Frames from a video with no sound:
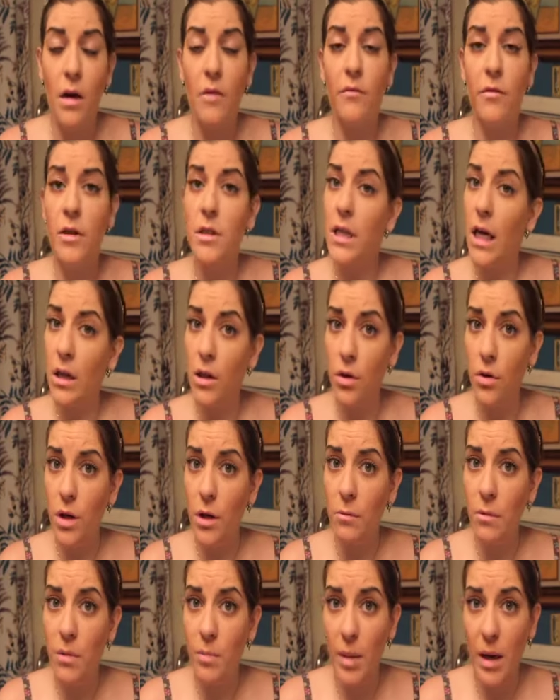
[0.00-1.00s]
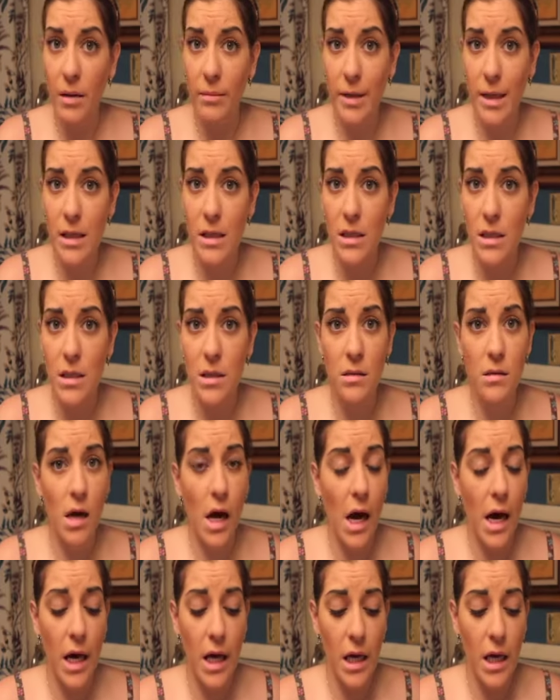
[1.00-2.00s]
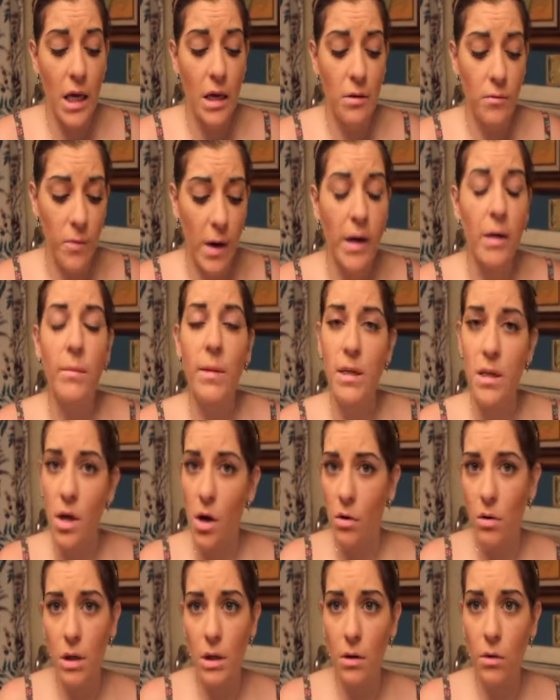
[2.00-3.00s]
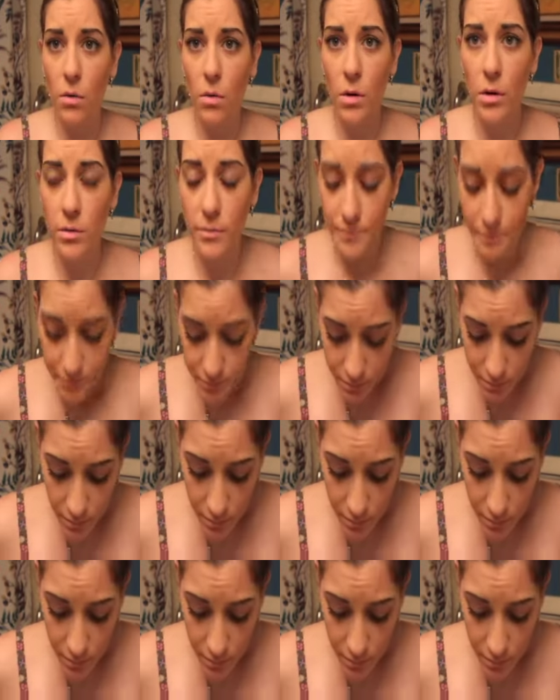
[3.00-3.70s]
for diluting with babies, I recommend coconut oil